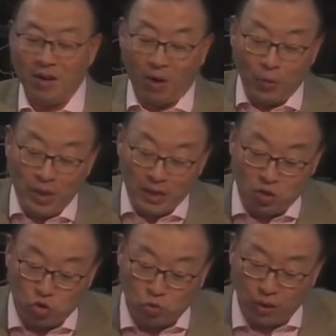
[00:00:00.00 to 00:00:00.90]
Are we not
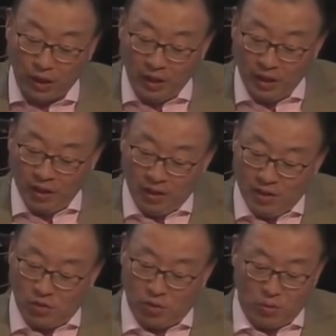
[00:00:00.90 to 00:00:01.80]
straying
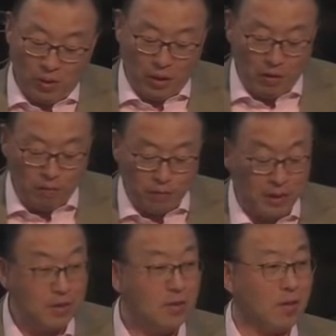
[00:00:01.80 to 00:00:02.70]
as through an
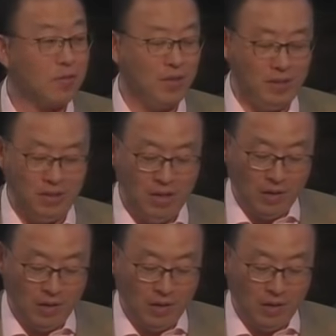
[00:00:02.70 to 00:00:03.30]
infinite nothing?